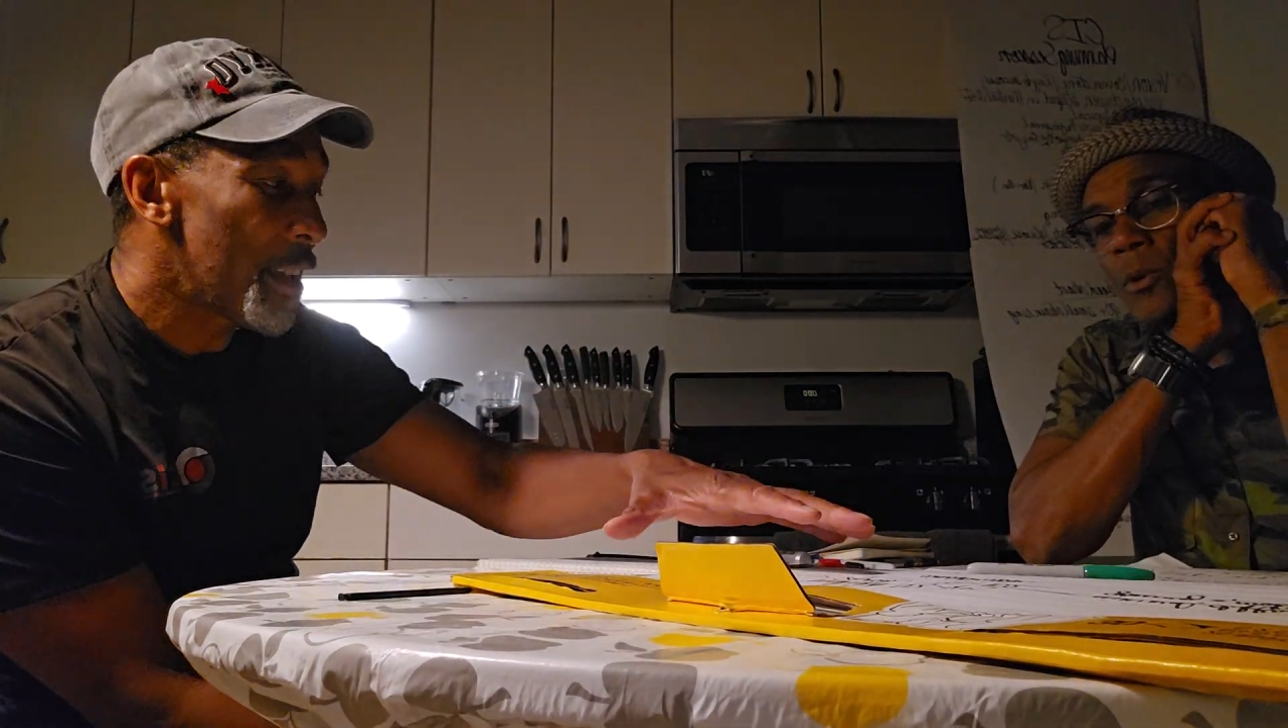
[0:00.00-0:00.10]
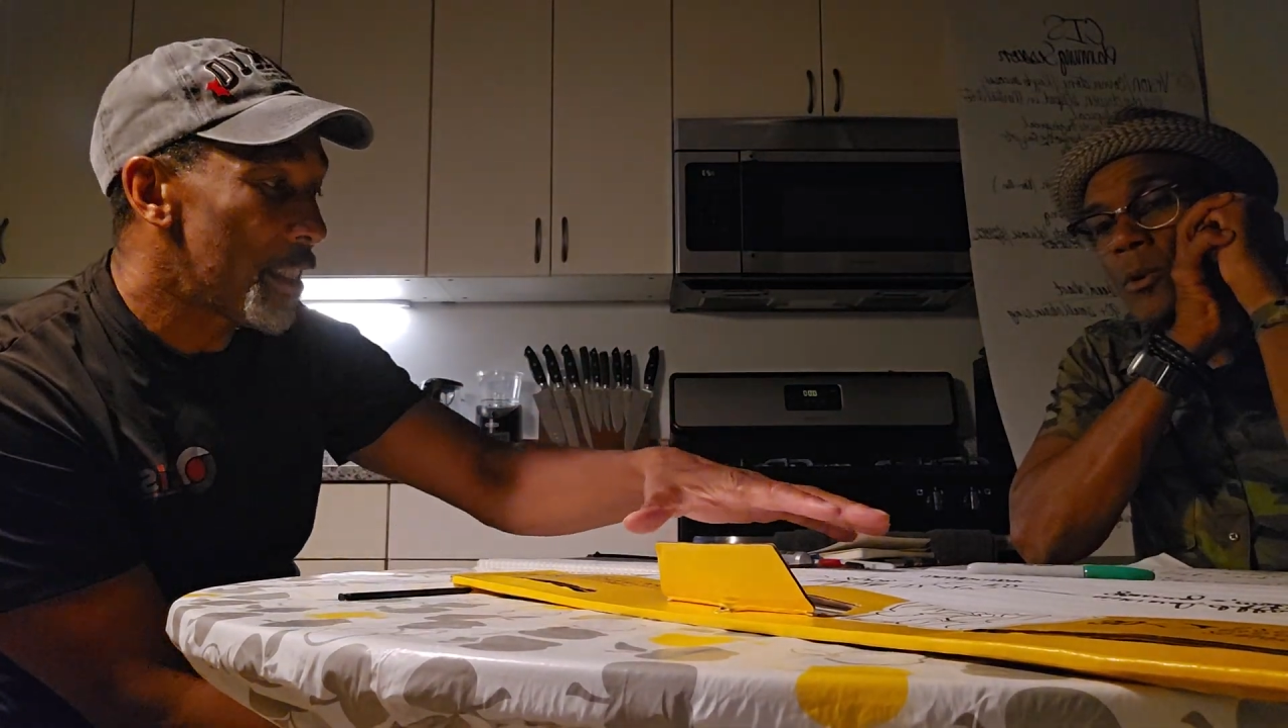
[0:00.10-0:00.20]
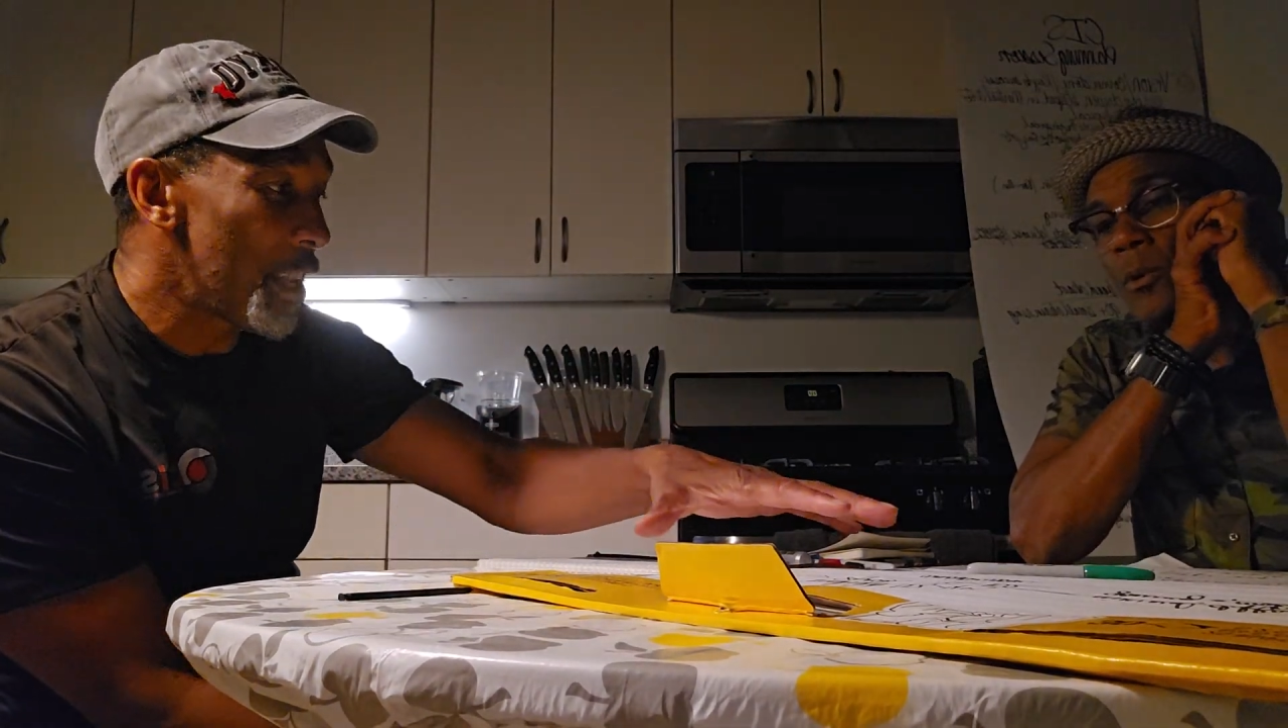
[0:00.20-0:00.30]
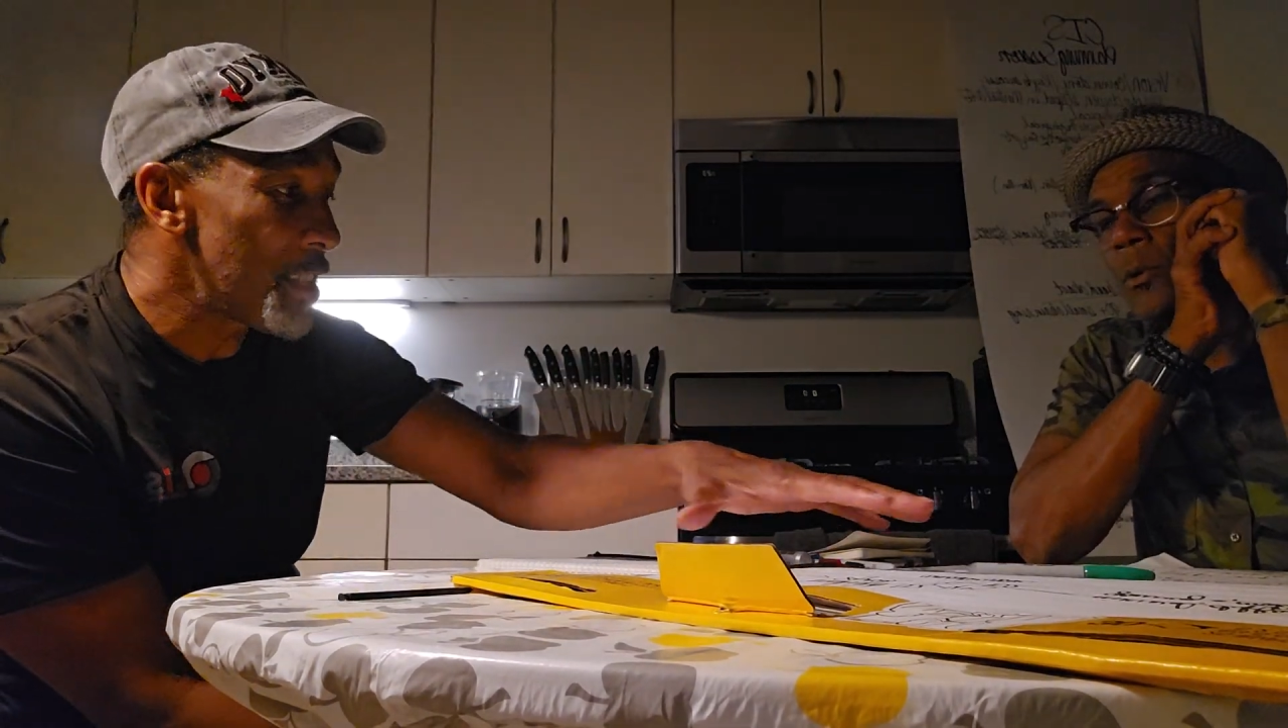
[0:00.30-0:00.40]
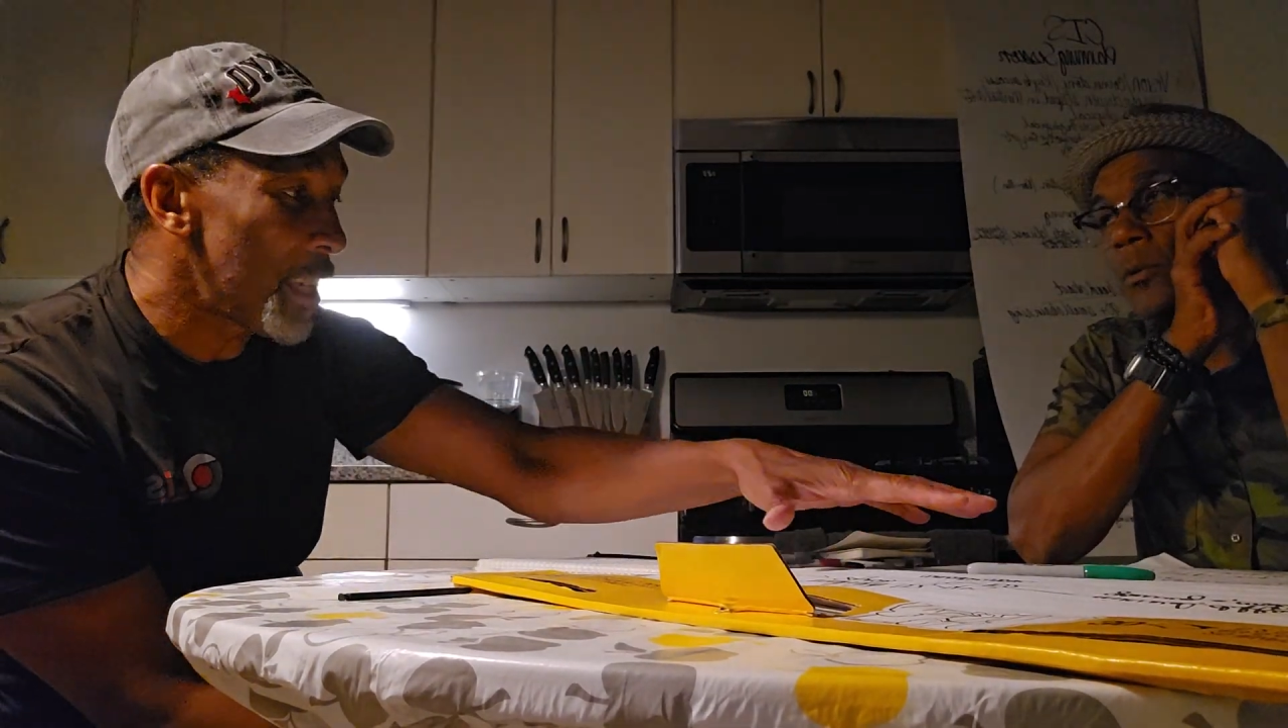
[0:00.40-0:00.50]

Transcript: this